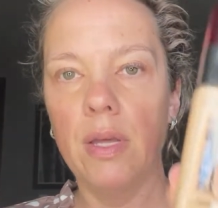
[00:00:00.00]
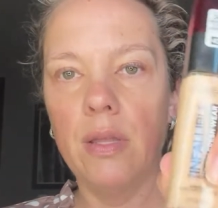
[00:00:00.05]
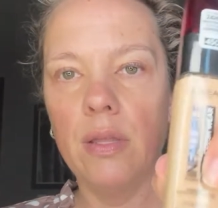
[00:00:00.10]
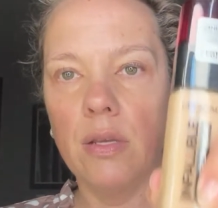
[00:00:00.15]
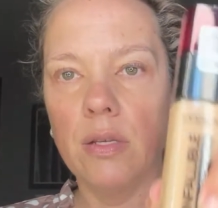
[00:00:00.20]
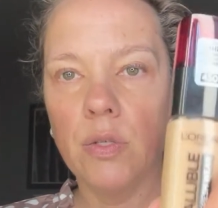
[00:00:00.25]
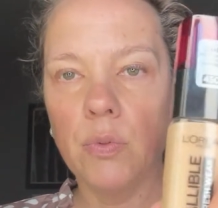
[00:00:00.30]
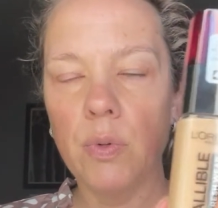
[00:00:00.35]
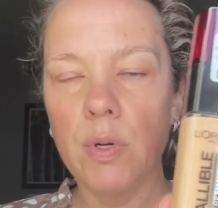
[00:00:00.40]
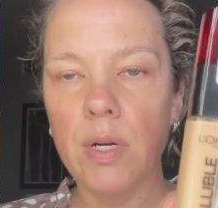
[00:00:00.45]

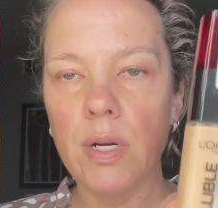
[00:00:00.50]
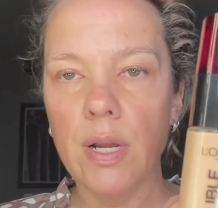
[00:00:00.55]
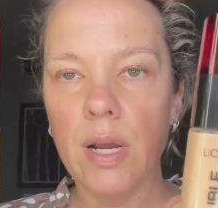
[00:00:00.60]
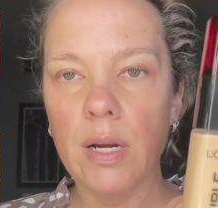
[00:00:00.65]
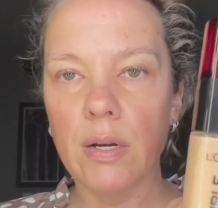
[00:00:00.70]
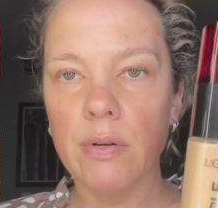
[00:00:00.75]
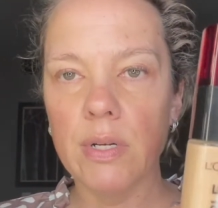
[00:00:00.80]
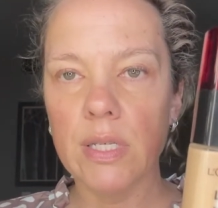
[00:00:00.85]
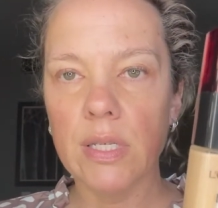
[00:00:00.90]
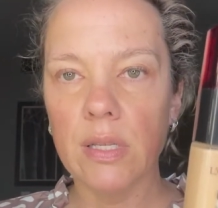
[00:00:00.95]
This one I
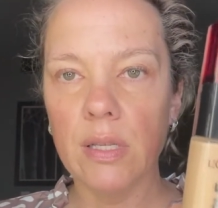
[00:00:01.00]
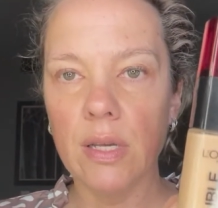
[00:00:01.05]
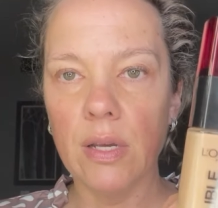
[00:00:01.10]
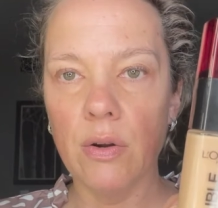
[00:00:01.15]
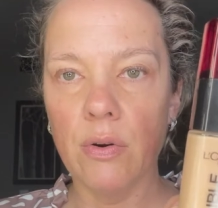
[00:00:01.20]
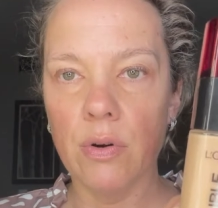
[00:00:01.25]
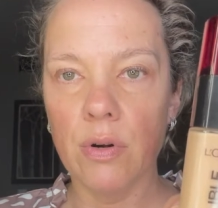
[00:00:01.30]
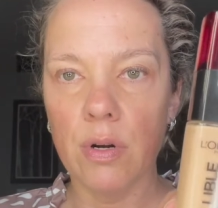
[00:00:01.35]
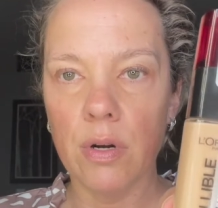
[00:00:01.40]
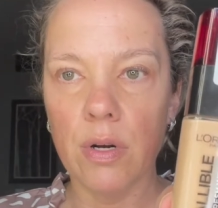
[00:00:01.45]
recently
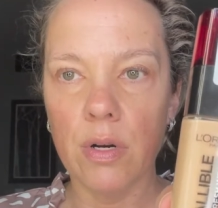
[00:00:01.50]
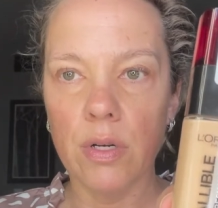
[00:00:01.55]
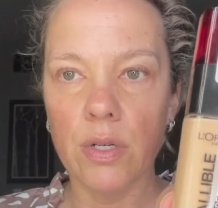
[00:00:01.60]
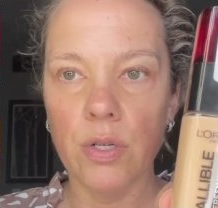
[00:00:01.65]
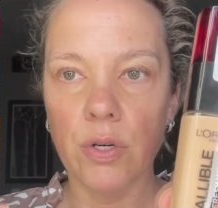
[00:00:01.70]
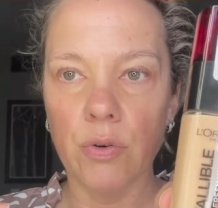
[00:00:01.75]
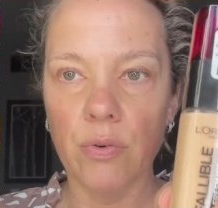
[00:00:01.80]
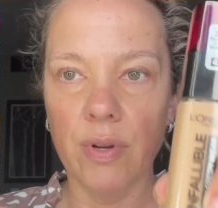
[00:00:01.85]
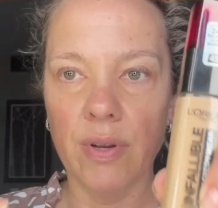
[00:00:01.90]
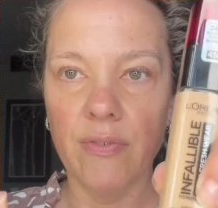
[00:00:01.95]
ordered
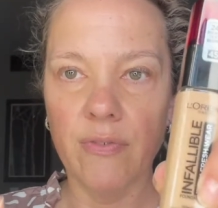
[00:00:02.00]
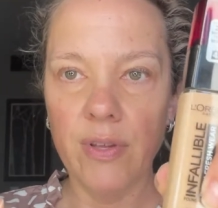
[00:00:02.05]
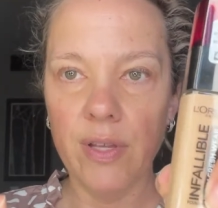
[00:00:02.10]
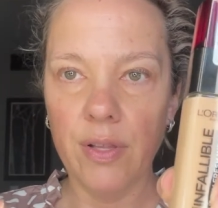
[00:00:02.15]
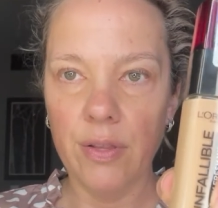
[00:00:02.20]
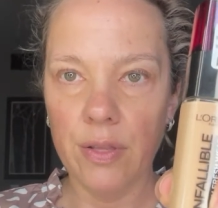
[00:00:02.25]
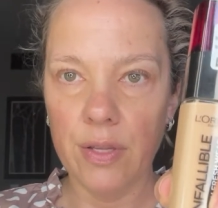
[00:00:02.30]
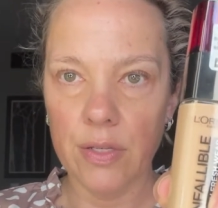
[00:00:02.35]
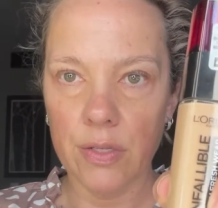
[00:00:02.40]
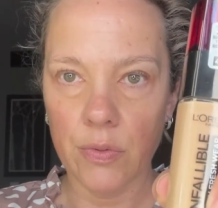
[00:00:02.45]
to
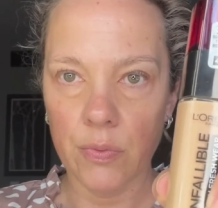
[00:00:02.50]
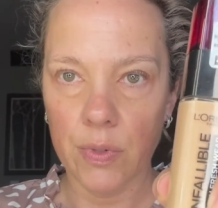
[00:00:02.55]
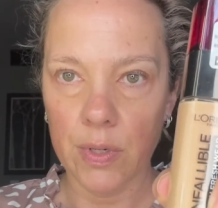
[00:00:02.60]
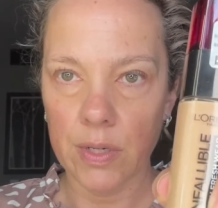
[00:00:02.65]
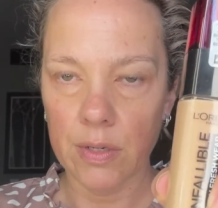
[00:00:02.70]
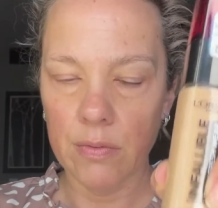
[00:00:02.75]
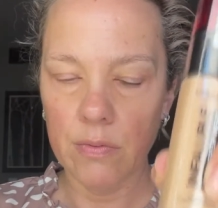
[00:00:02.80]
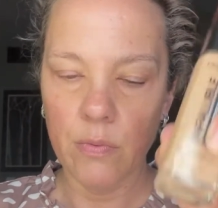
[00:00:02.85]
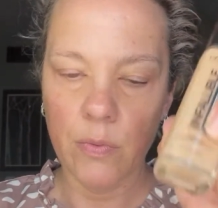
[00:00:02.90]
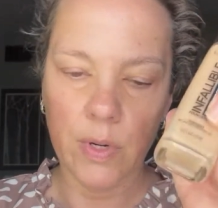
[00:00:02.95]
refill this
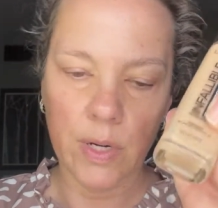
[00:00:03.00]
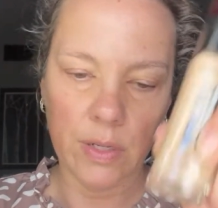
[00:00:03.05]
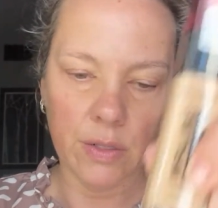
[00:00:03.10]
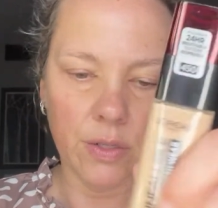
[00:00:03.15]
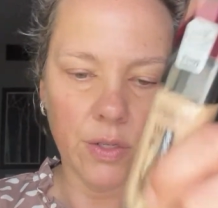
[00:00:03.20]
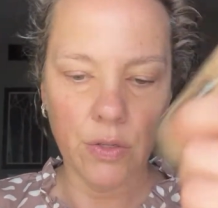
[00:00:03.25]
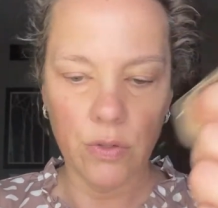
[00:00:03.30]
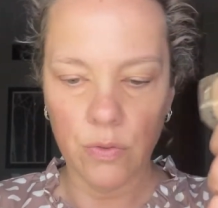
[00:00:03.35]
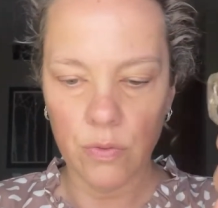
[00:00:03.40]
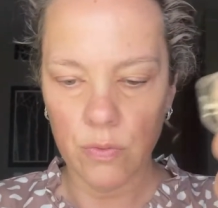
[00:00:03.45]
one, well,
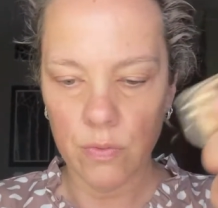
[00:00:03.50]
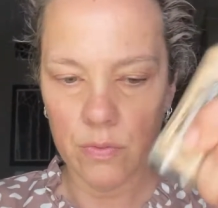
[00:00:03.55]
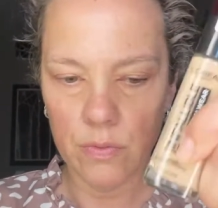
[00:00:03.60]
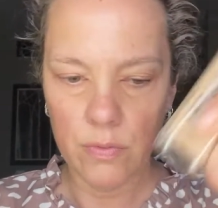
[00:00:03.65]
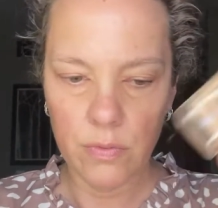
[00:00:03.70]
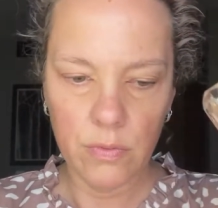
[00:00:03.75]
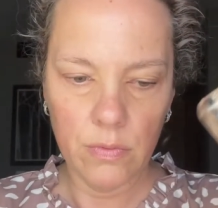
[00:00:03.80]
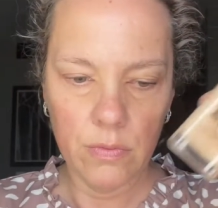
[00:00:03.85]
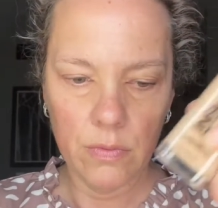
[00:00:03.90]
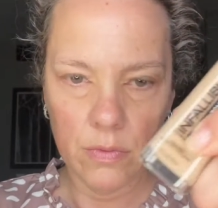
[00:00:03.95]
to
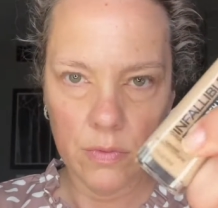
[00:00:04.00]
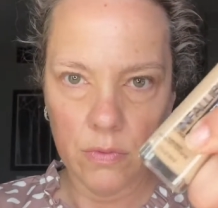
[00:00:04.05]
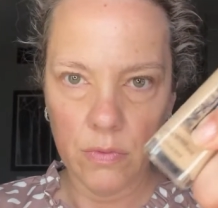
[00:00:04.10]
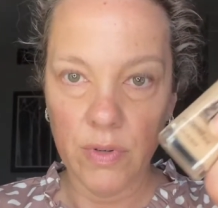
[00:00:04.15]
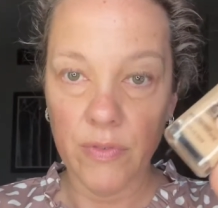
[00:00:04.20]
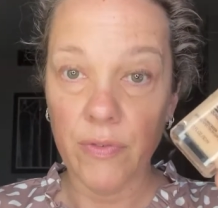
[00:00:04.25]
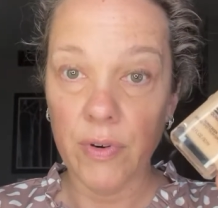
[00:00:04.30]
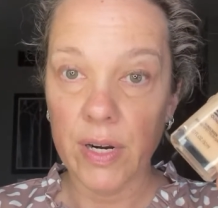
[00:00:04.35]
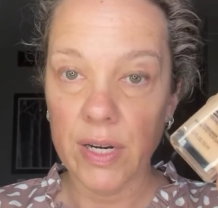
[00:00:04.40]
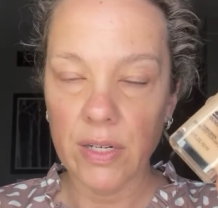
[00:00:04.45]

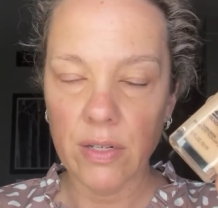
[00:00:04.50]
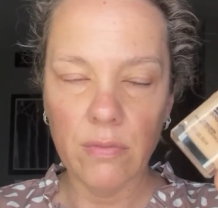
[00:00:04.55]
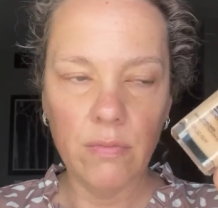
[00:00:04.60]
refresh,